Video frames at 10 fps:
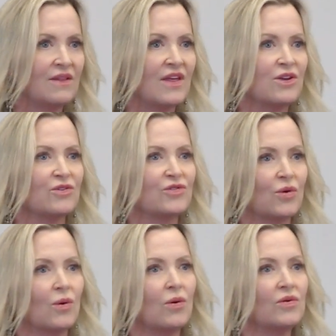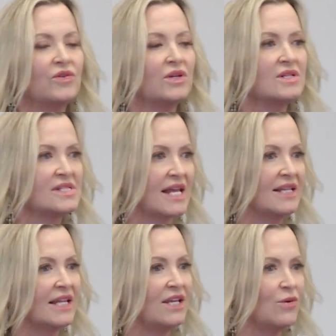that you're told
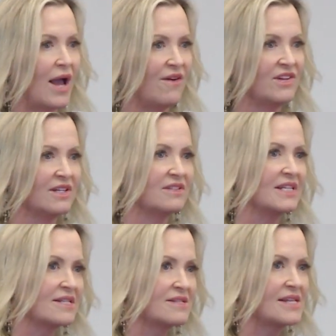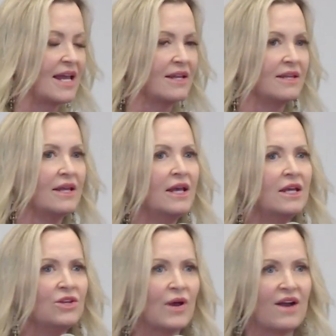suddenly you have an illness, and
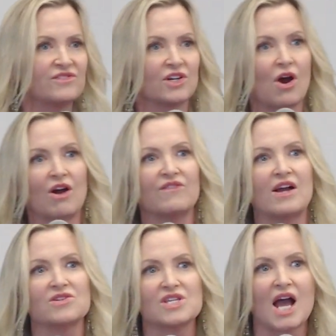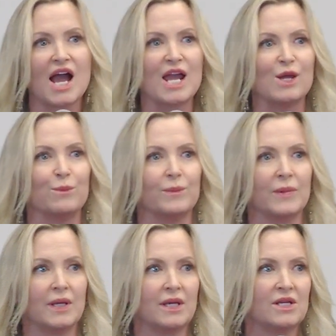you have to carve out time
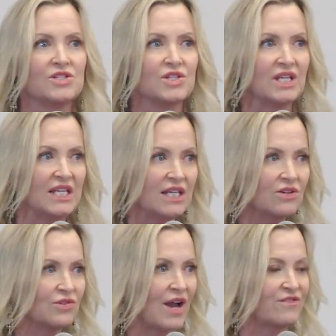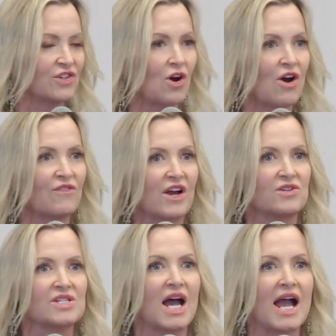to heal. You have to carve
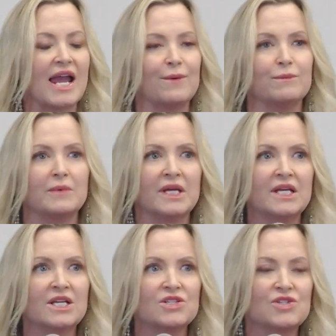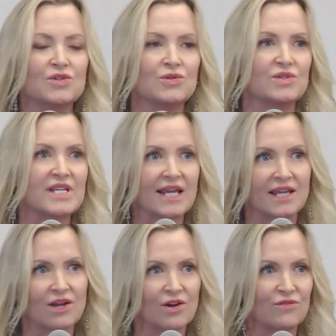out time to take
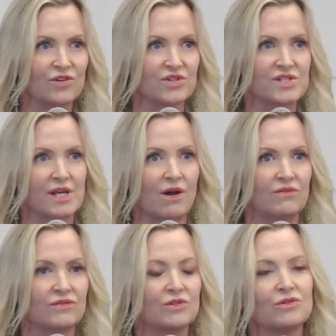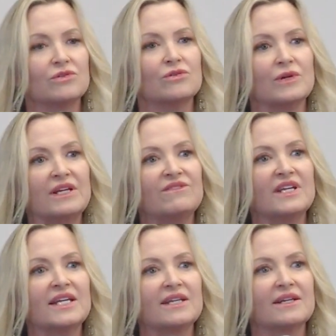care of yourself.
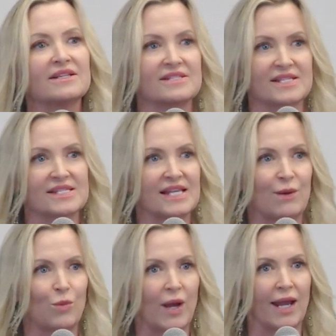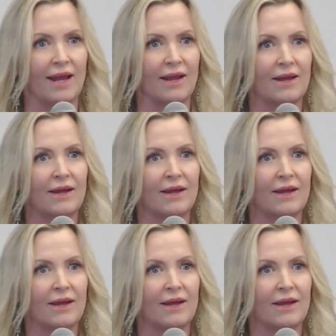Grieving is the same way.